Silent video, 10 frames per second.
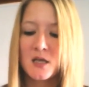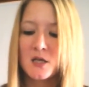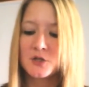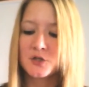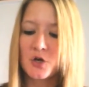
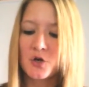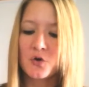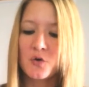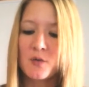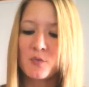
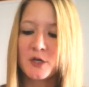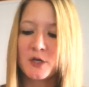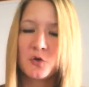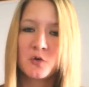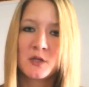So when
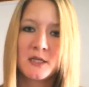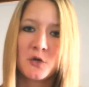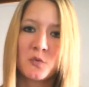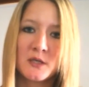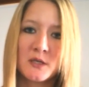you clean
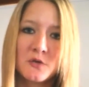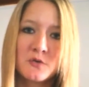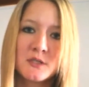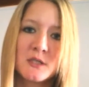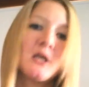your
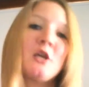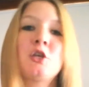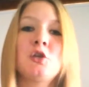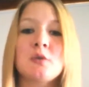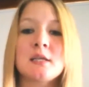windows,
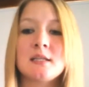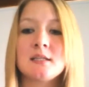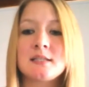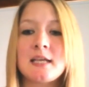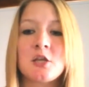you
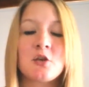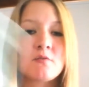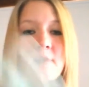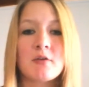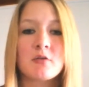can take your
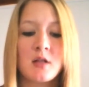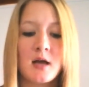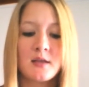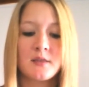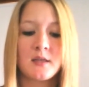Enviro
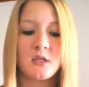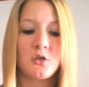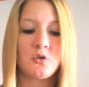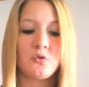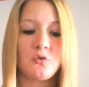cloth and
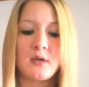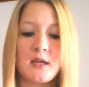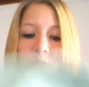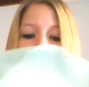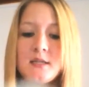you get
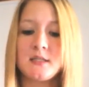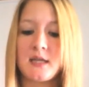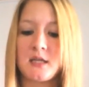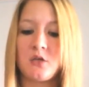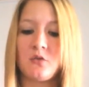it wet
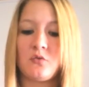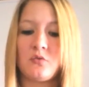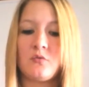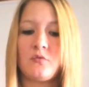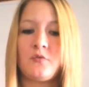and
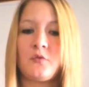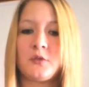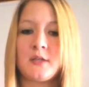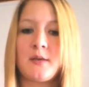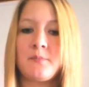you
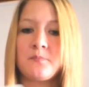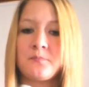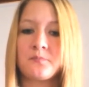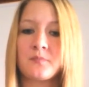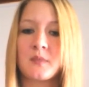fold it up,
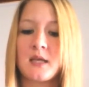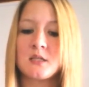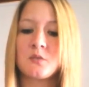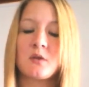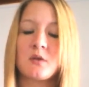okay,
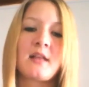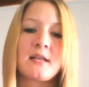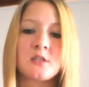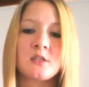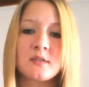because you want a
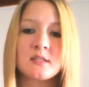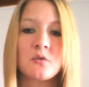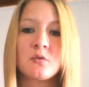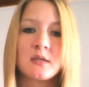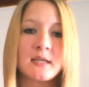flat surface
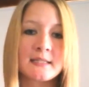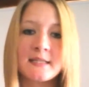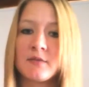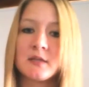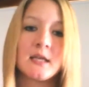so it gets
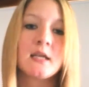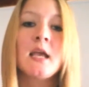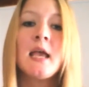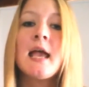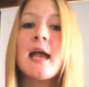everything.
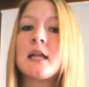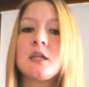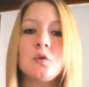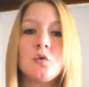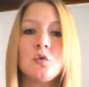
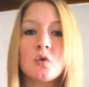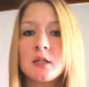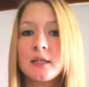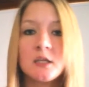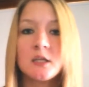And you
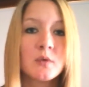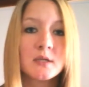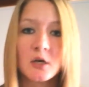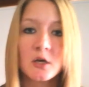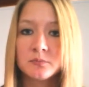clean your
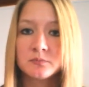window,